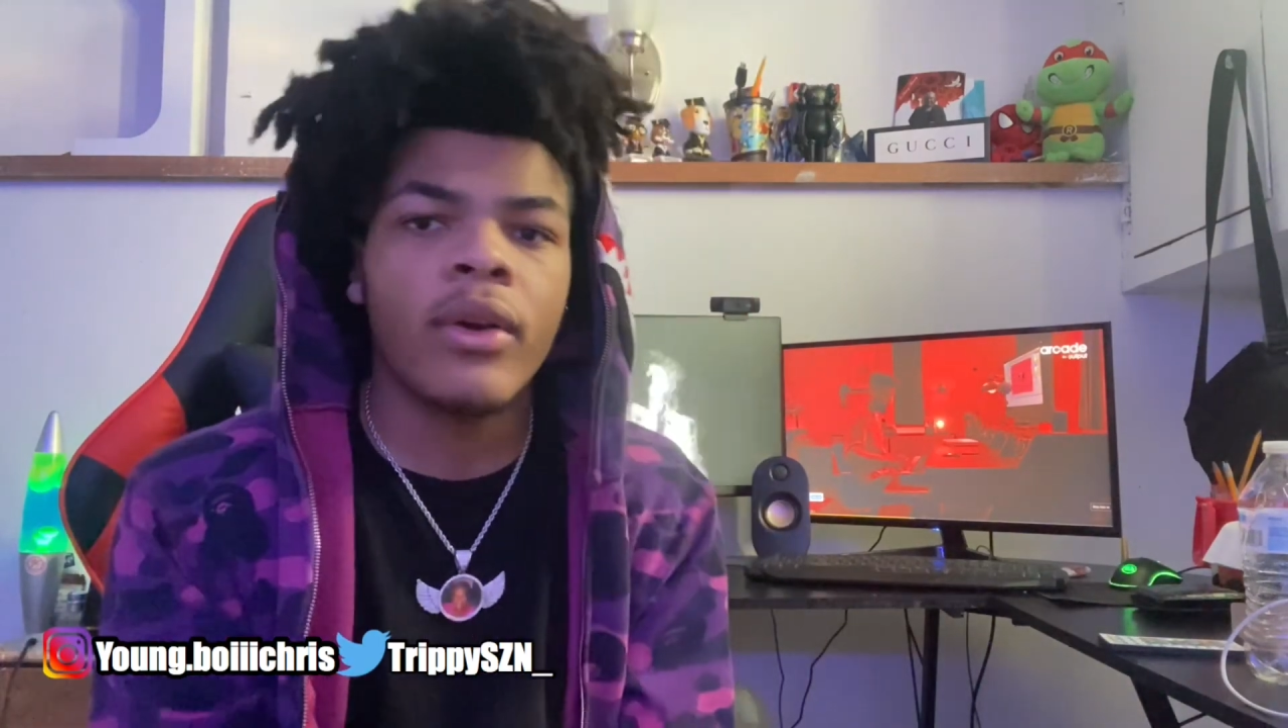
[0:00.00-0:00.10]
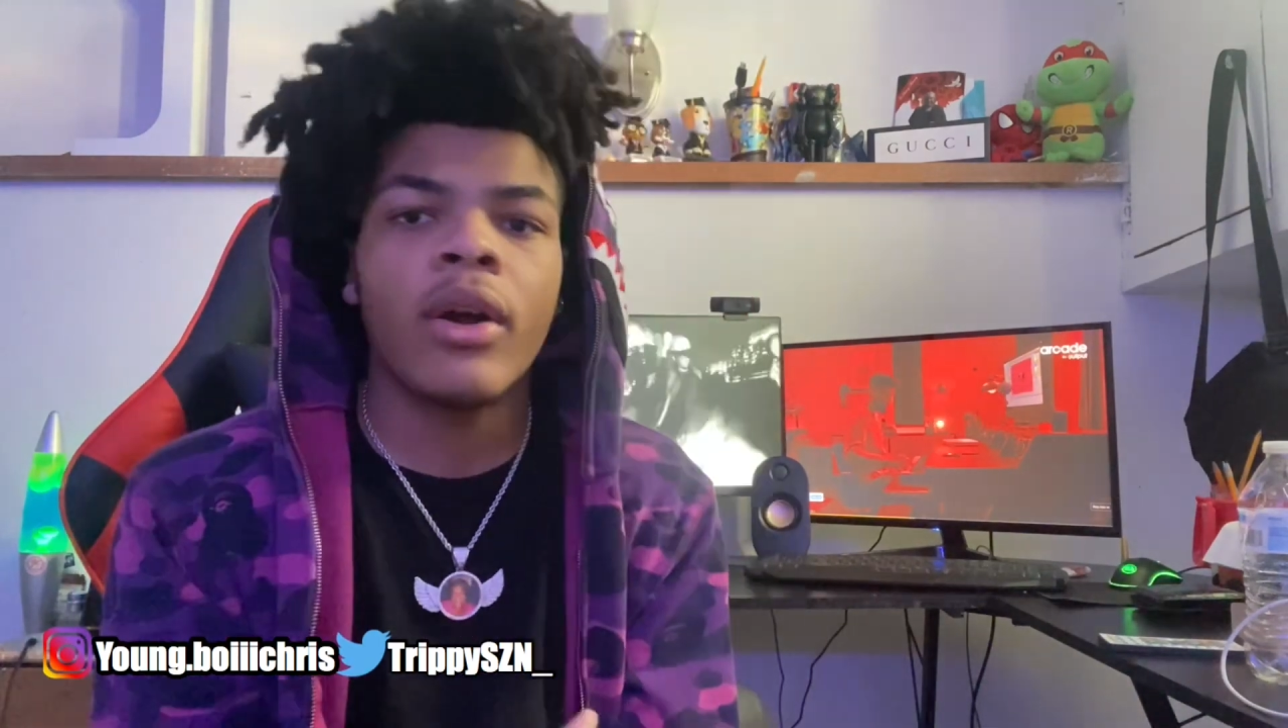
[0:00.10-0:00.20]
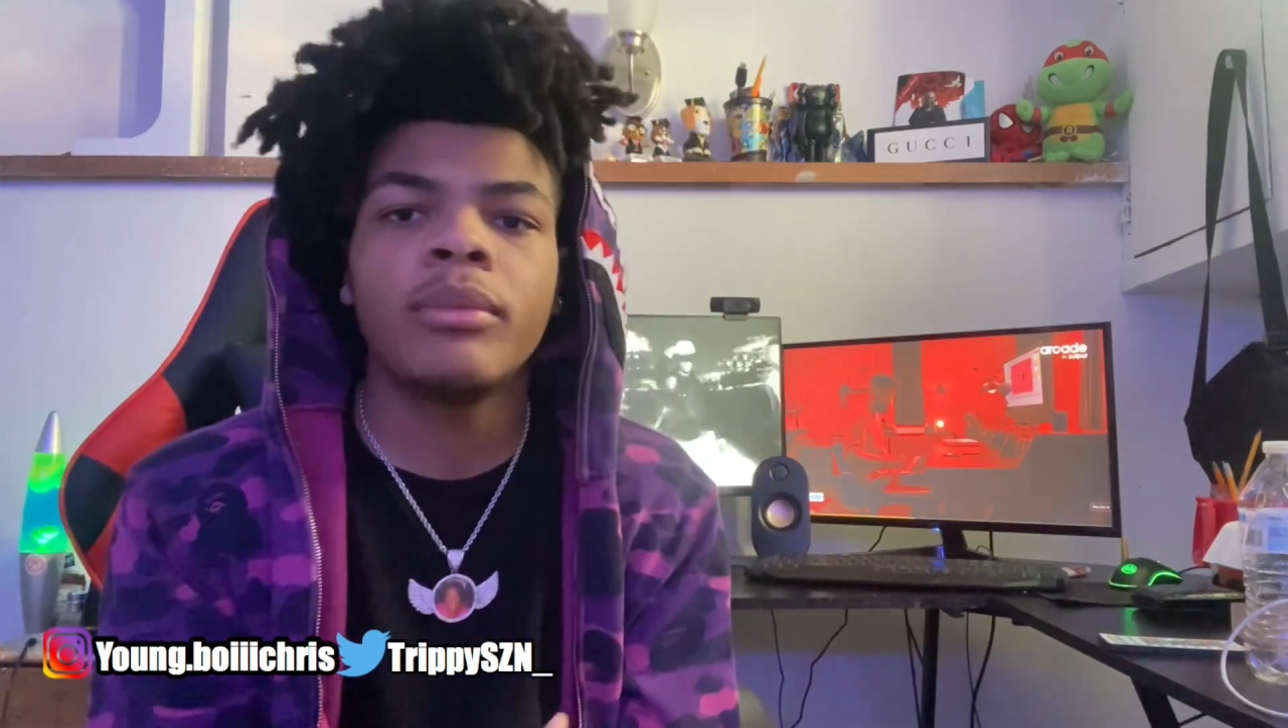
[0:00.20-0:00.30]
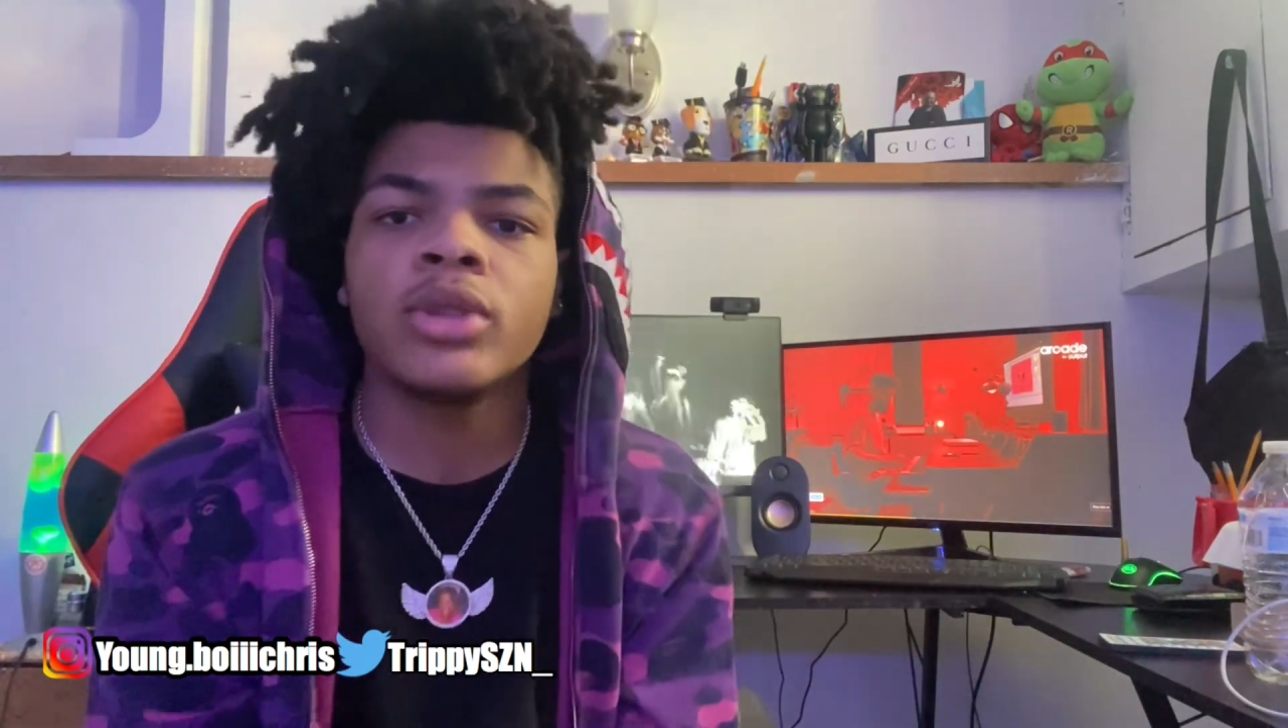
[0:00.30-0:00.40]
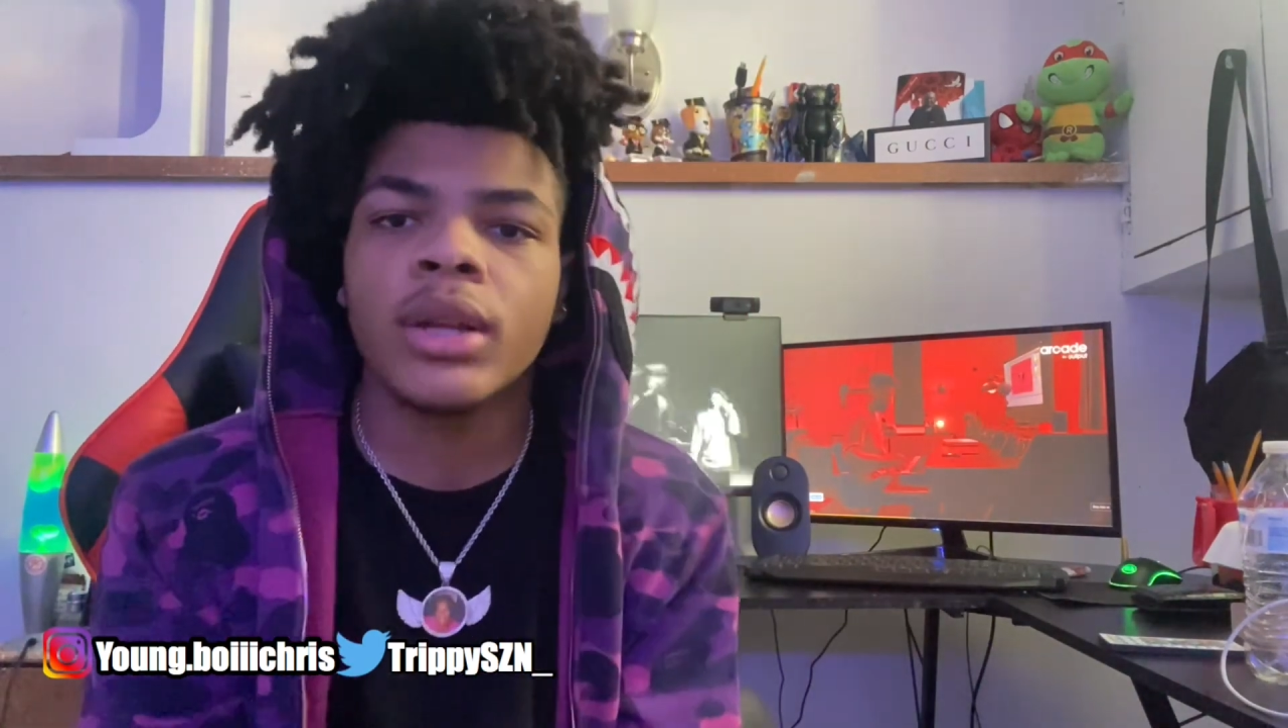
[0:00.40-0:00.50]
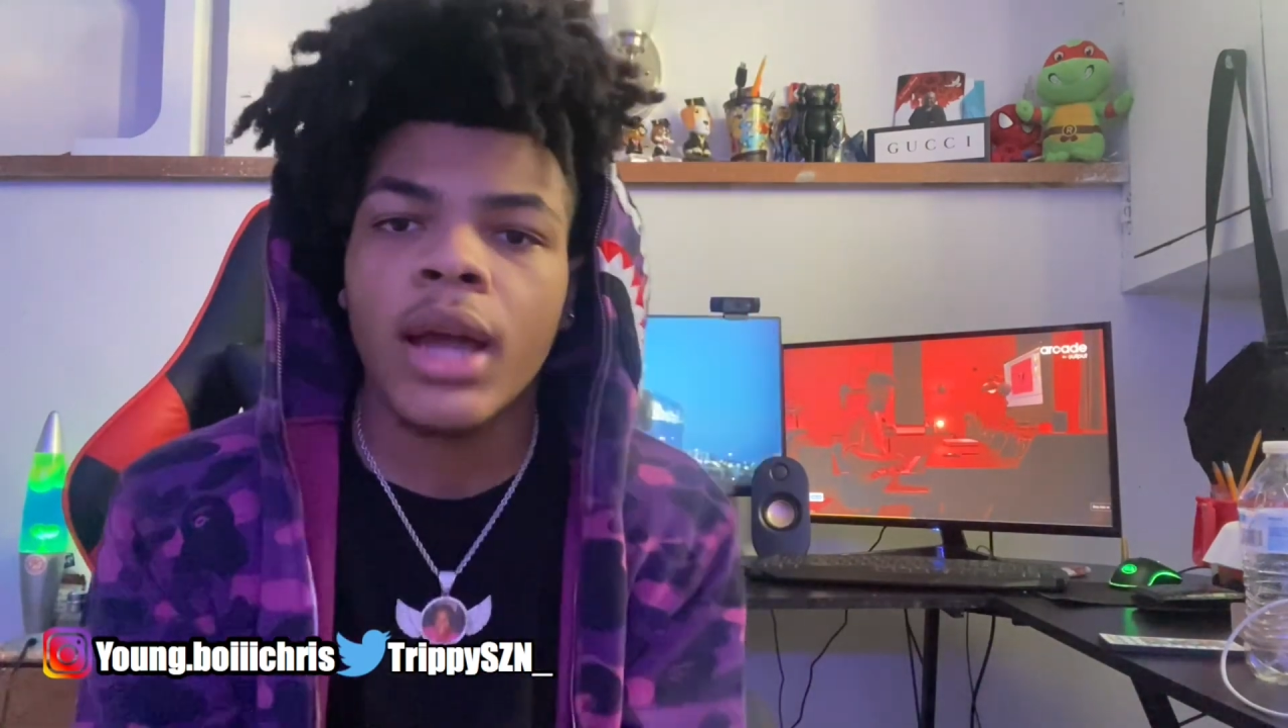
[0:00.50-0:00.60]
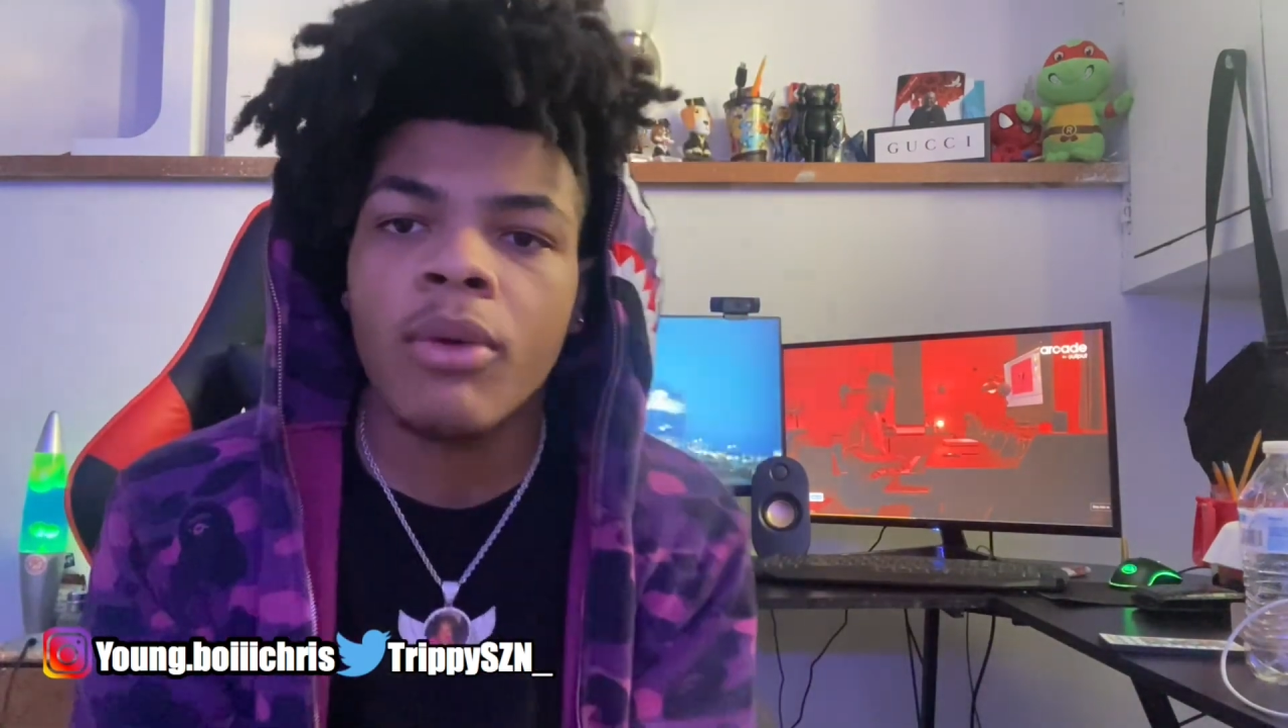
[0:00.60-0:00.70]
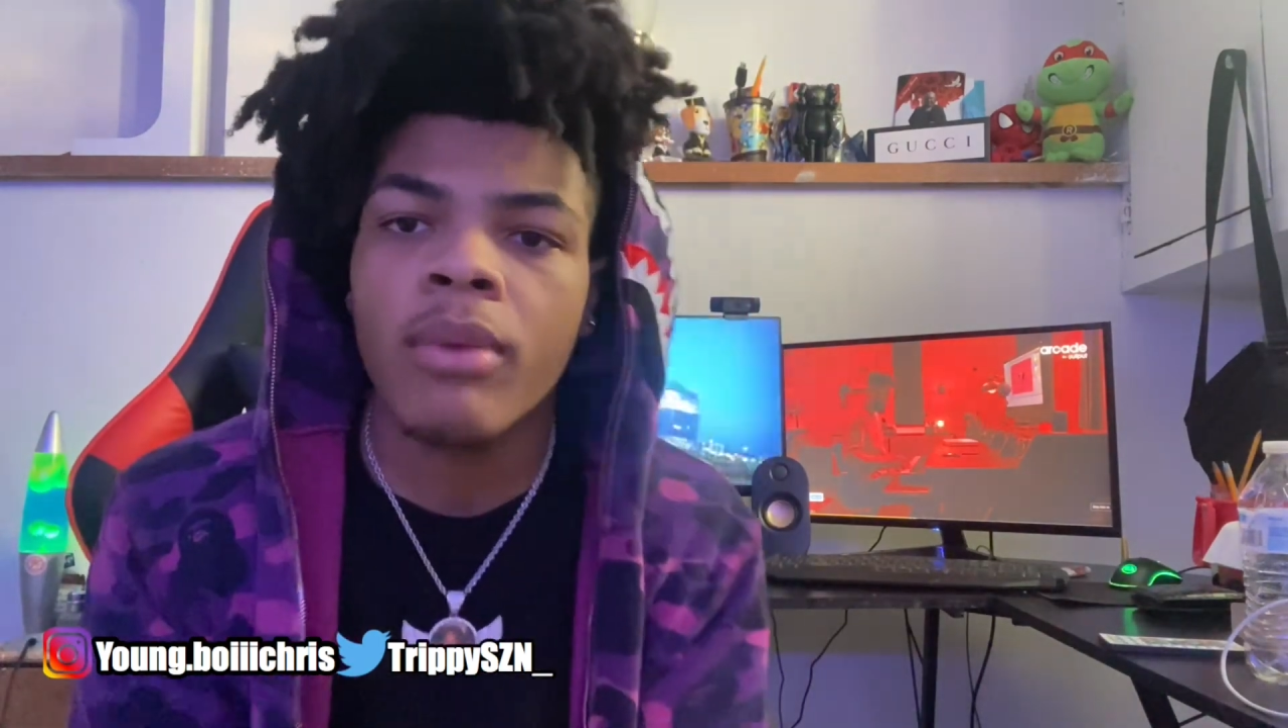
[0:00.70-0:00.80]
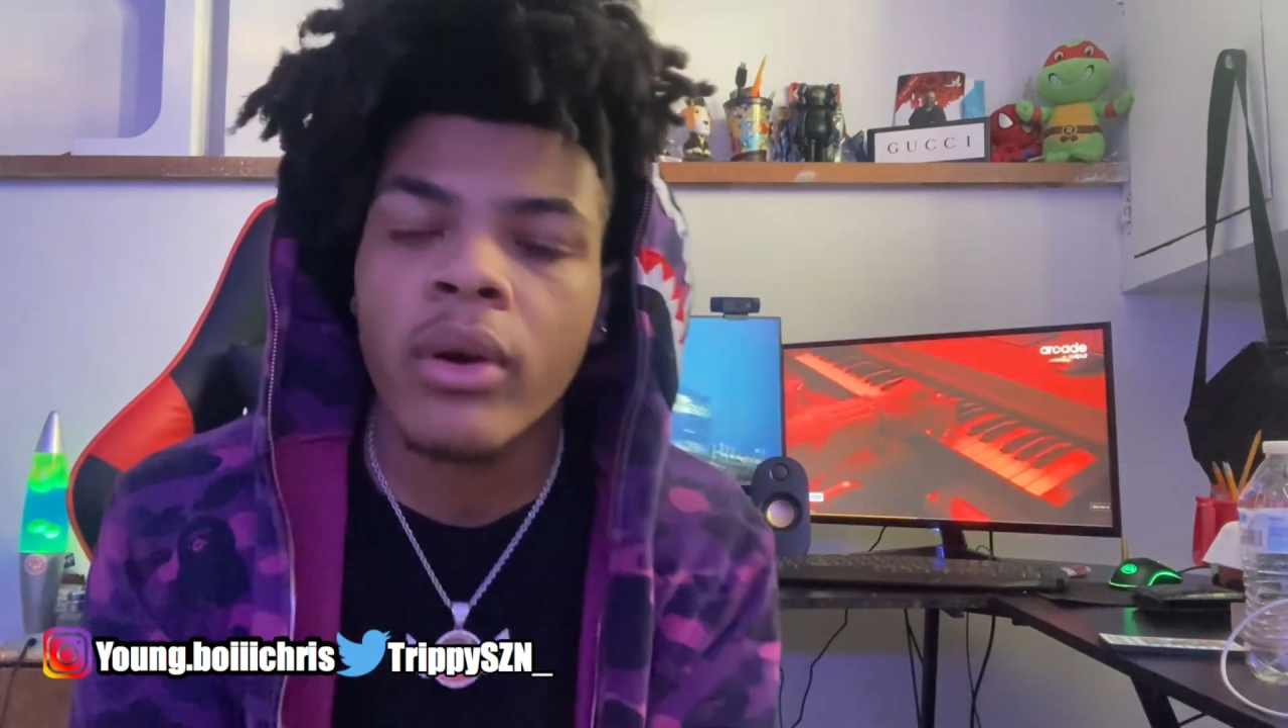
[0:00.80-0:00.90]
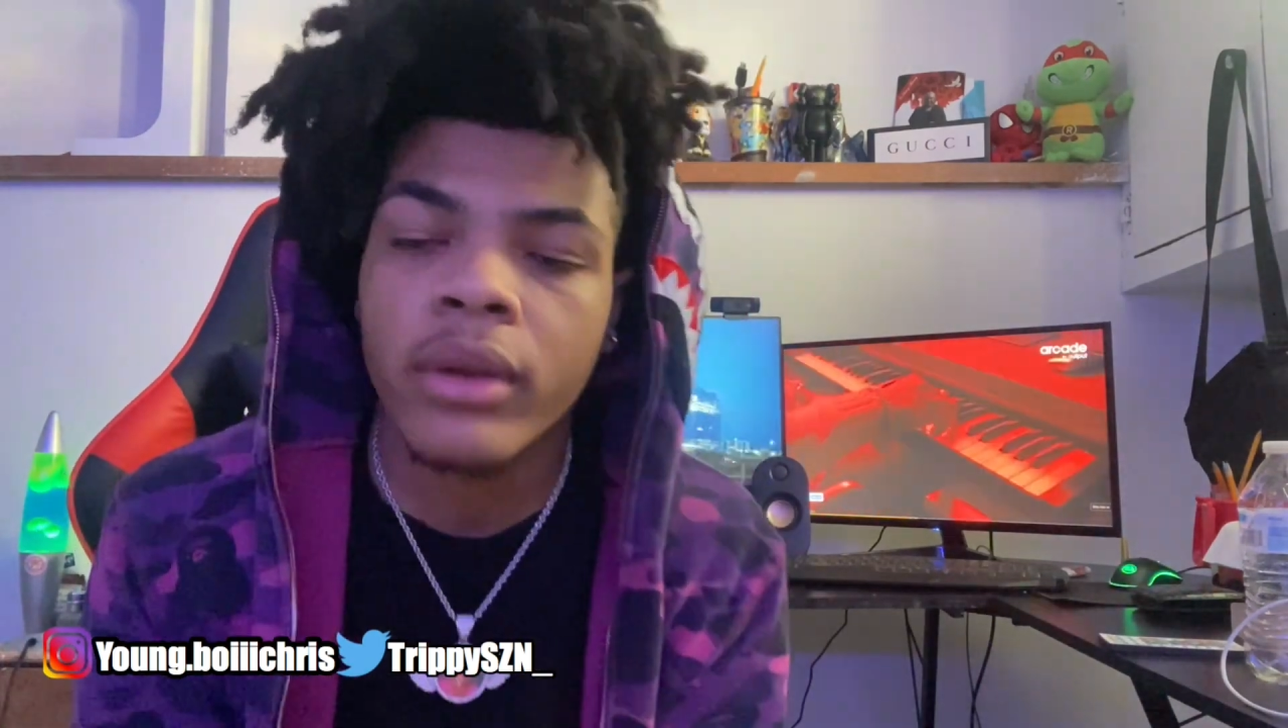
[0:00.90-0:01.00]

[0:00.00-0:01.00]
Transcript: helped y'all out, bro,